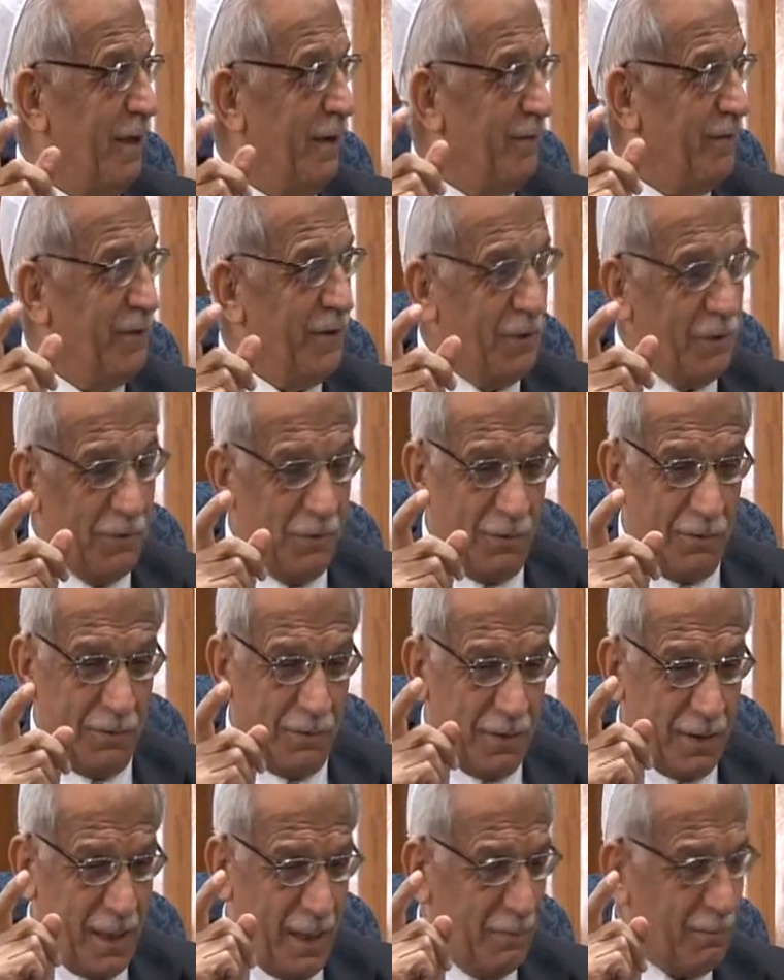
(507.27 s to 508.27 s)
if
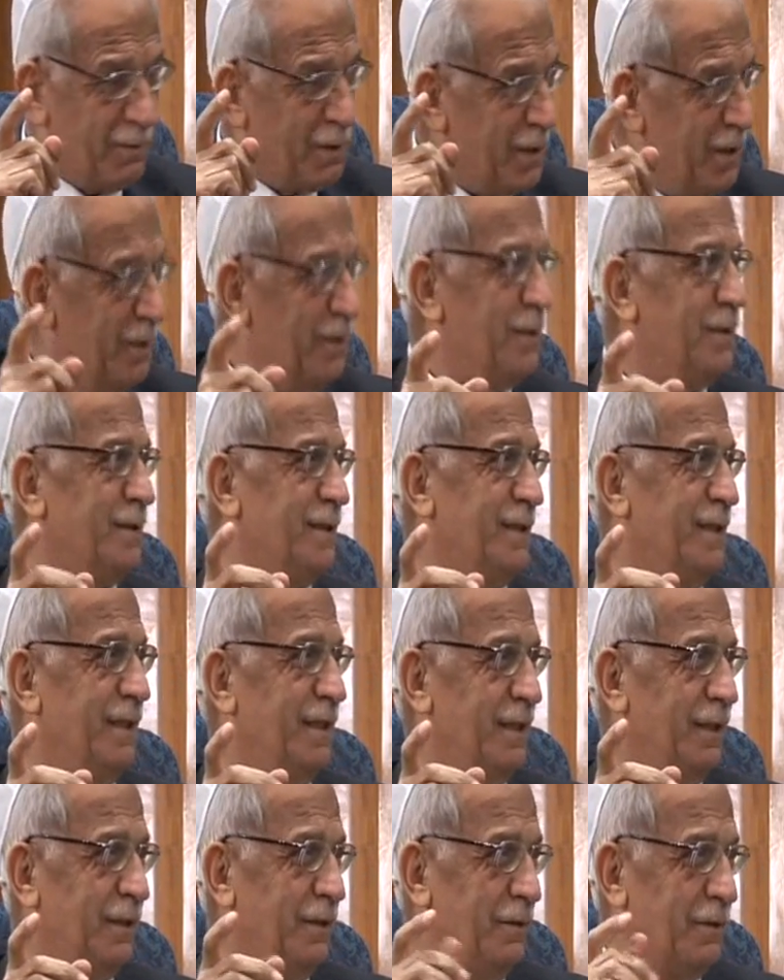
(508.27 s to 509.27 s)
you come
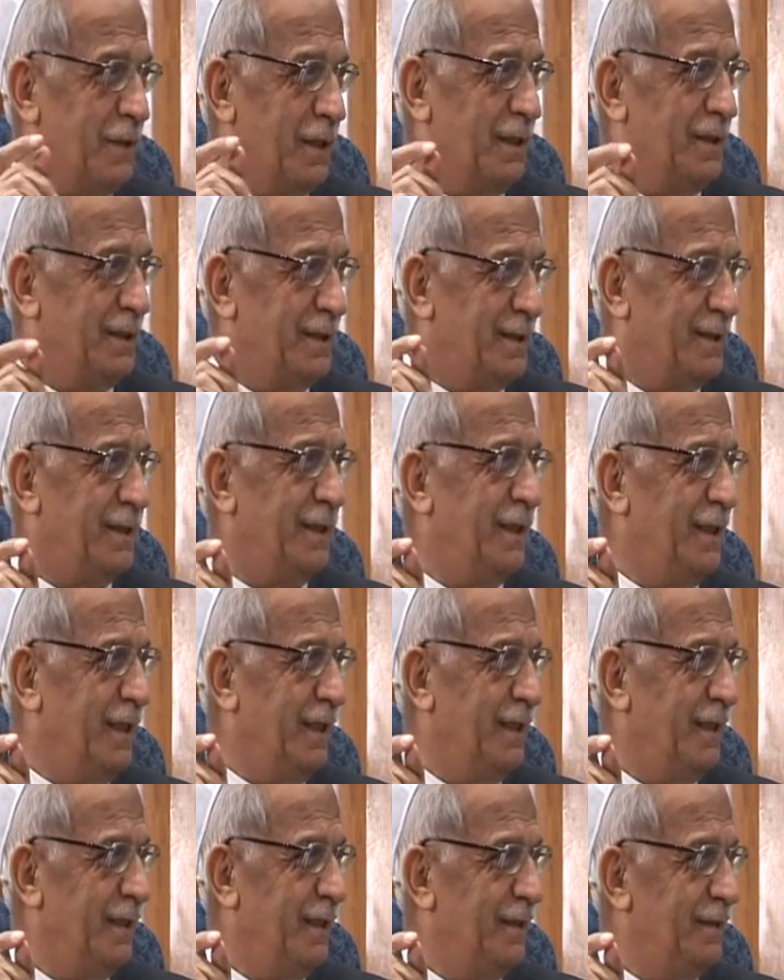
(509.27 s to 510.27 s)
closer, you can
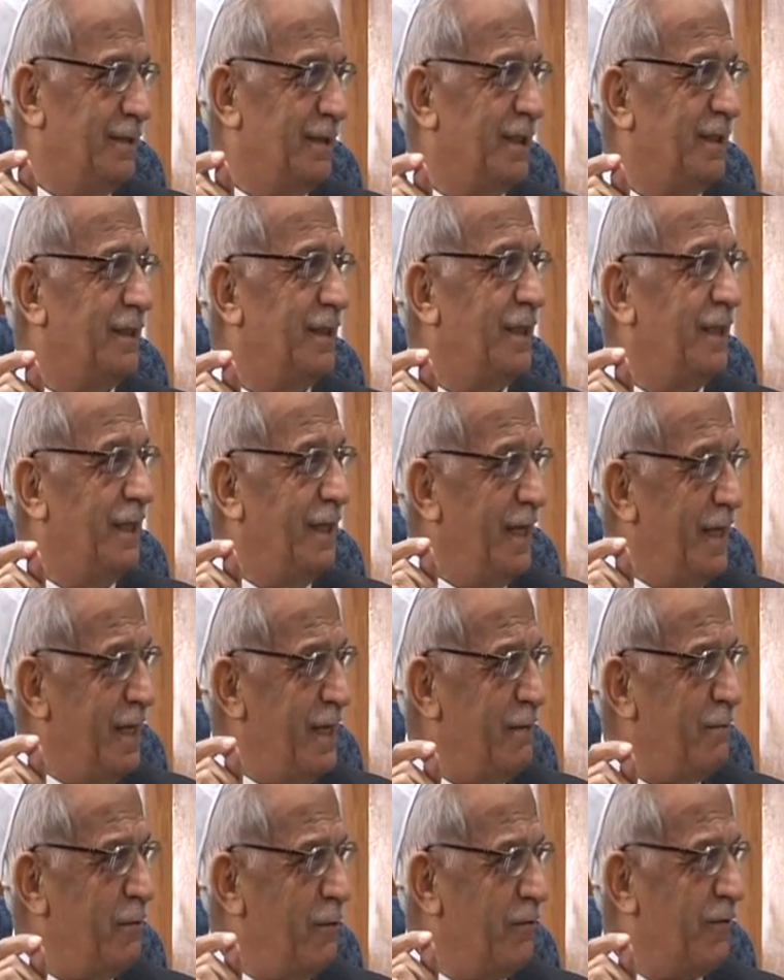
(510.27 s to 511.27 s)
see that the
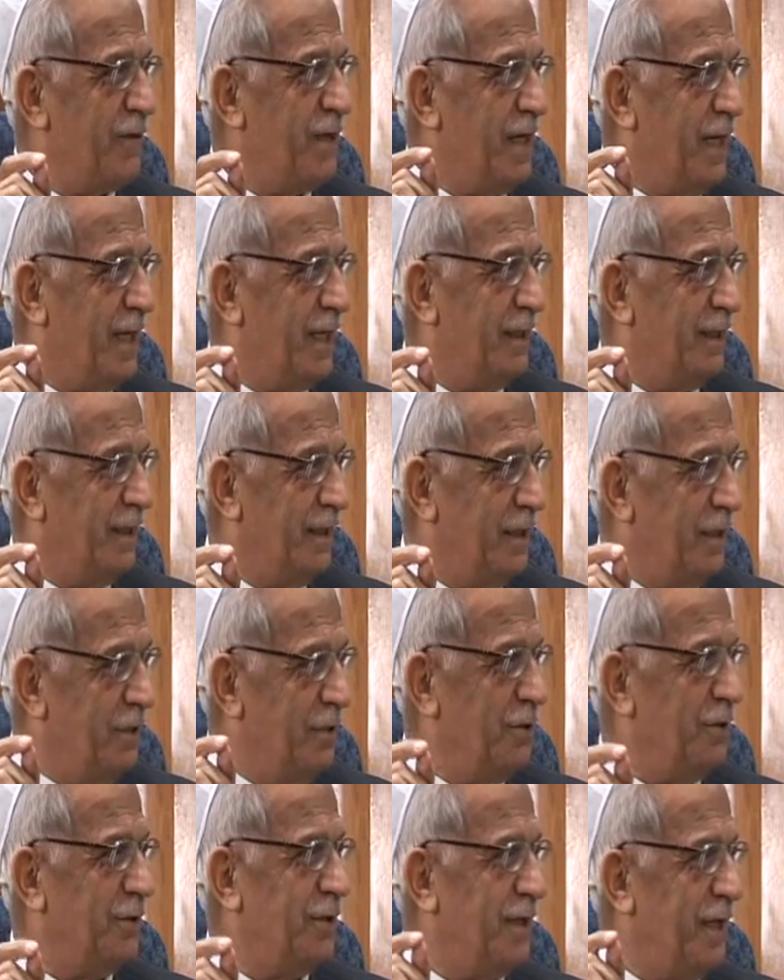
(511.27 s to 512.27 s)
name of God, the
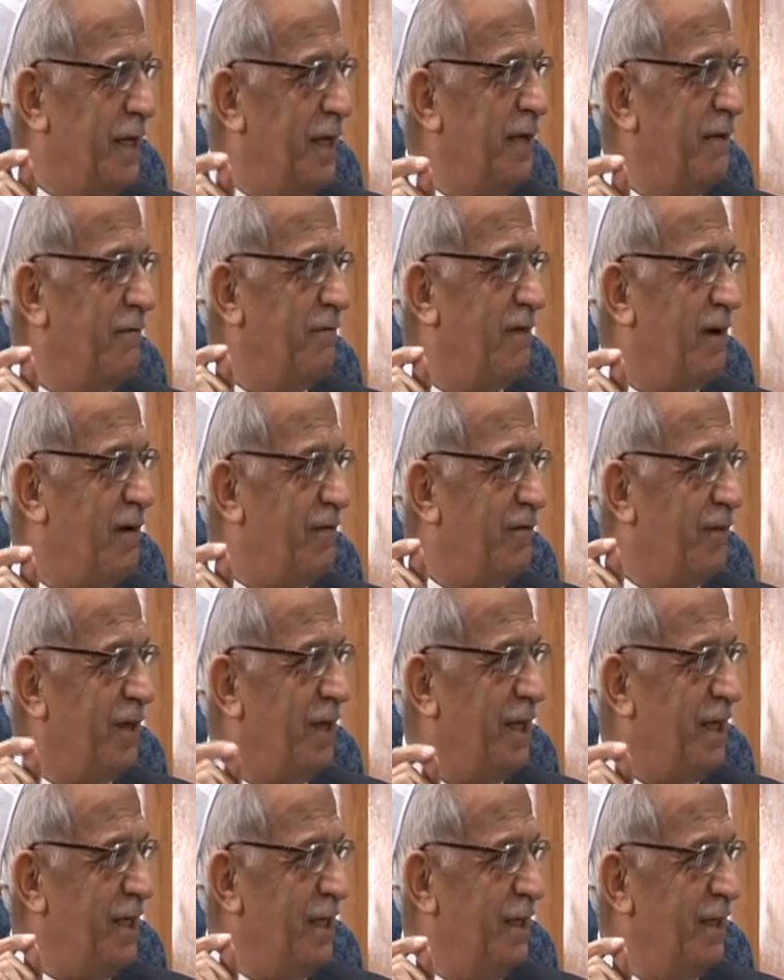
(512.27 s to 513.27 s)
Yod, Hey, Vav,
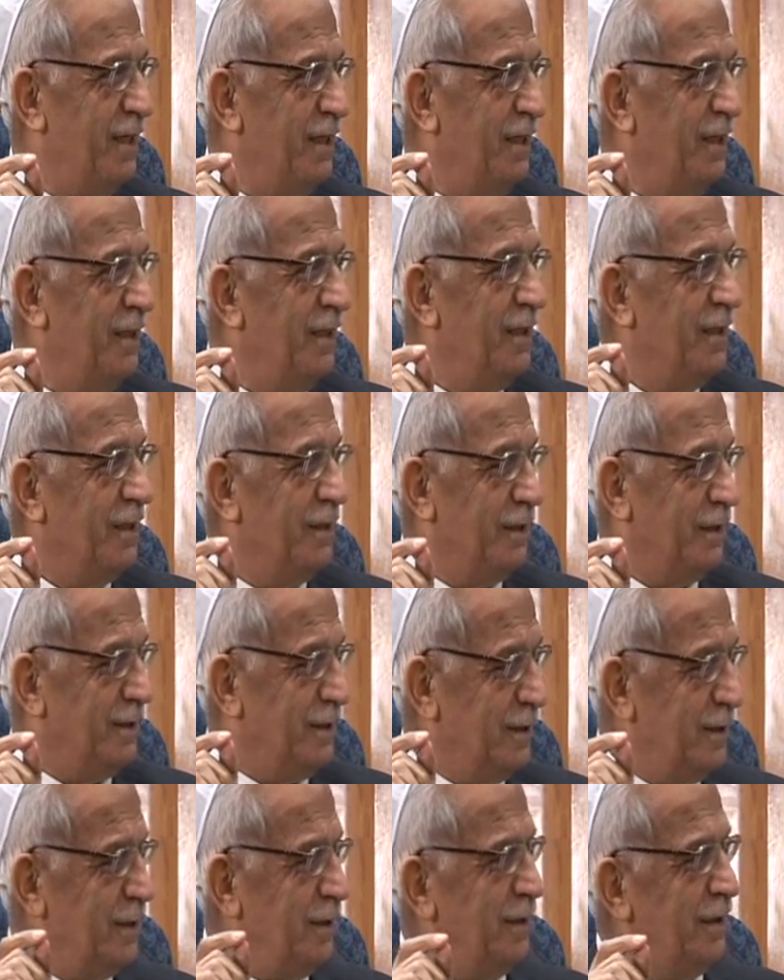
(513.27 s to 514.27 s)
Hey,
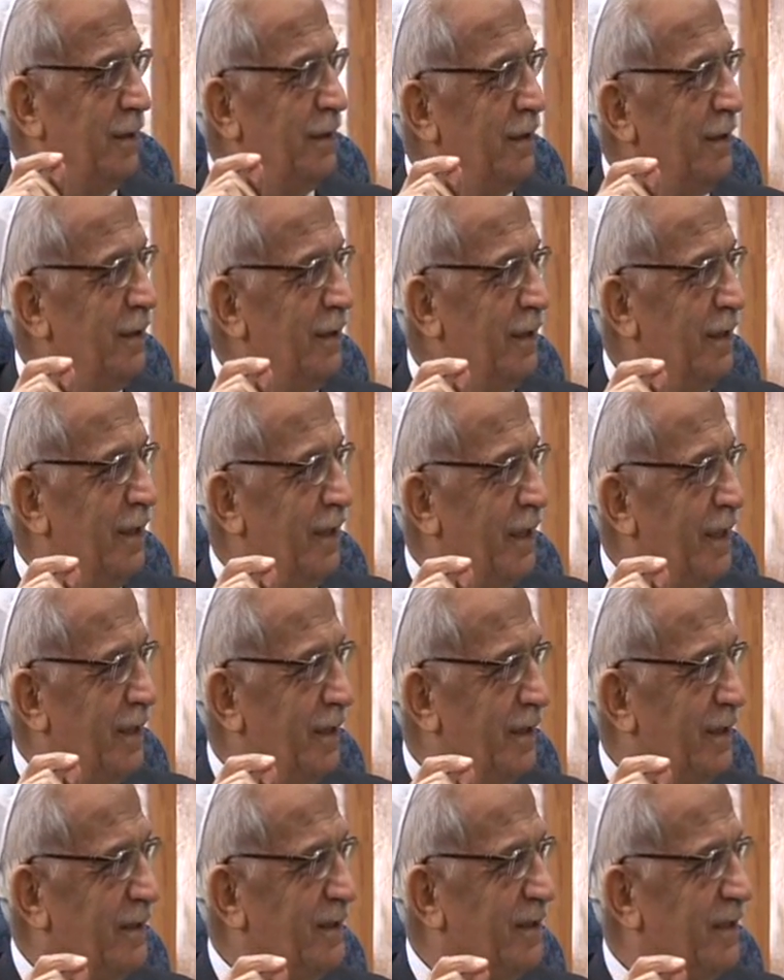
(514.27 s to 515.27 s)
written
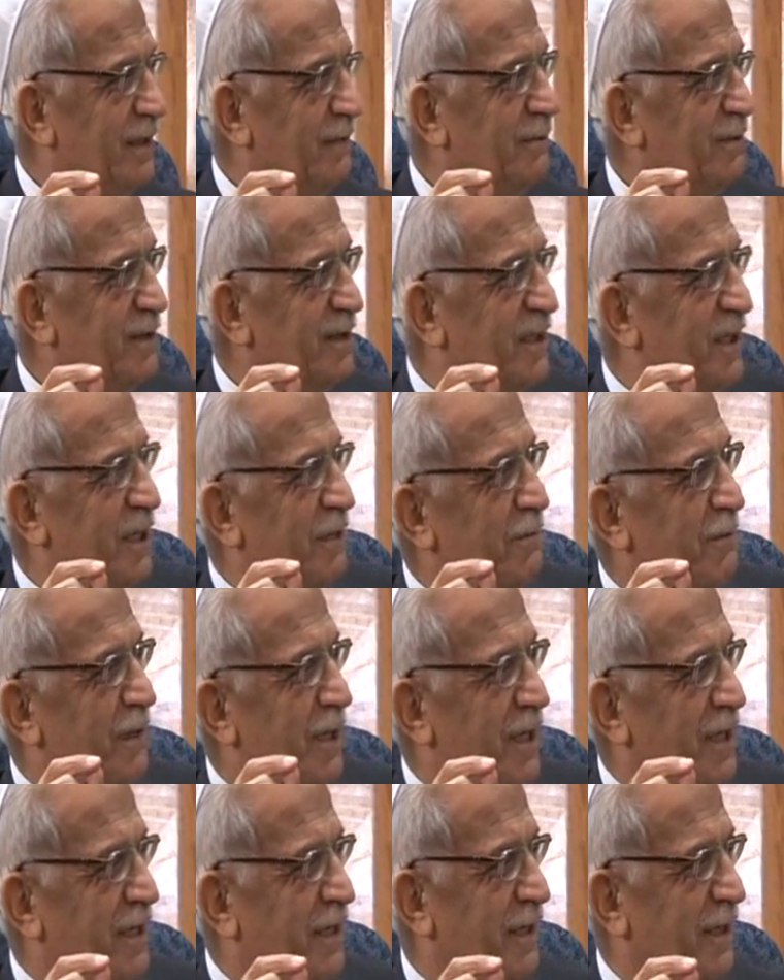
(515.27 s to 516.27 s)
at the same script
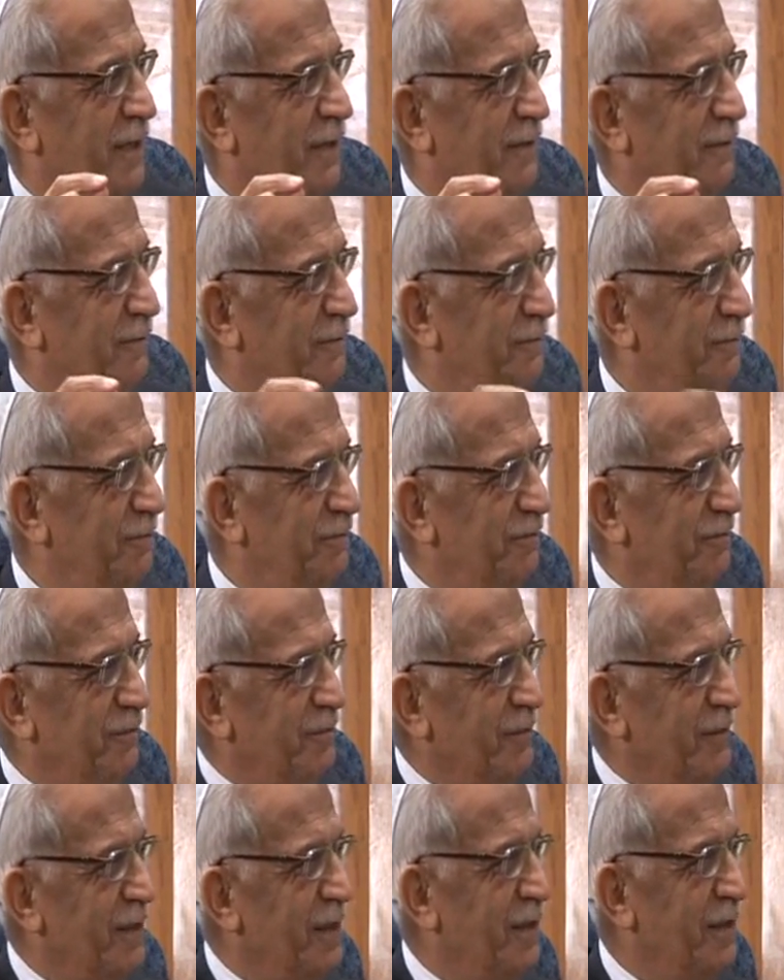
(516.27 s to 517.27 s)
like
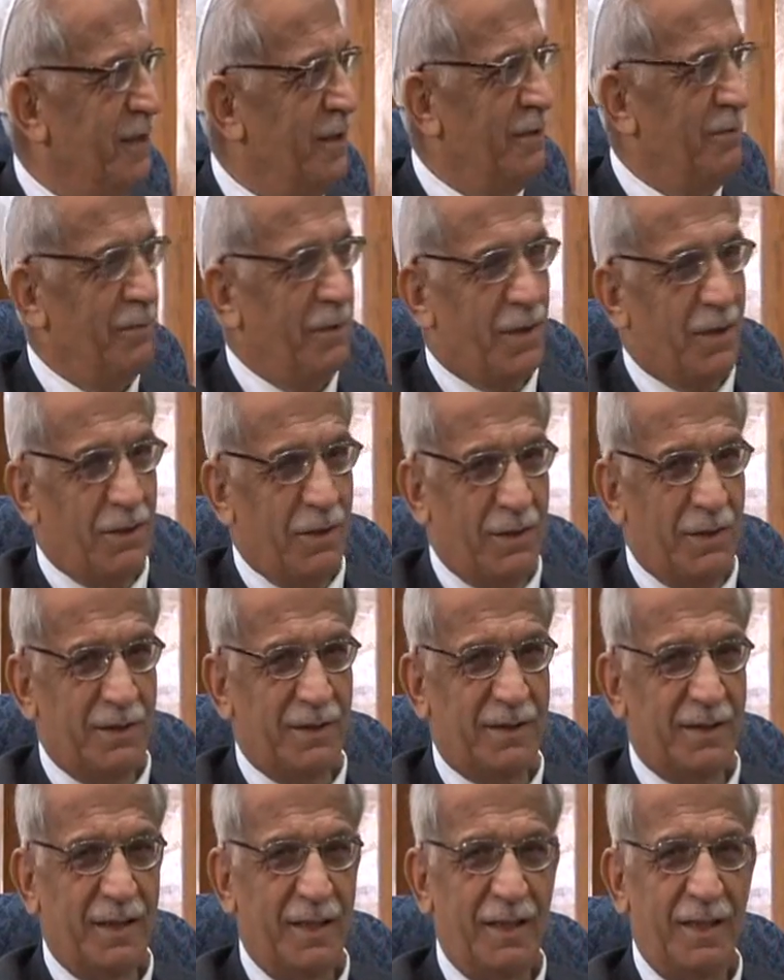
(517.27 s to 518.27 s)
here.
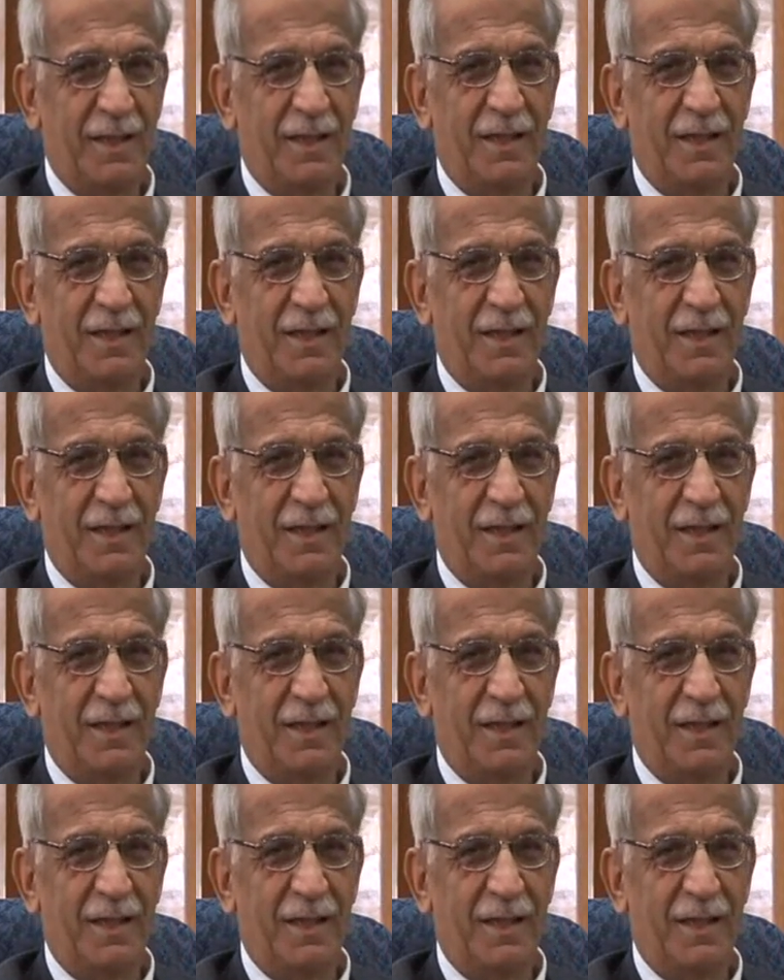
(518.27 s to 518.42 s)
Because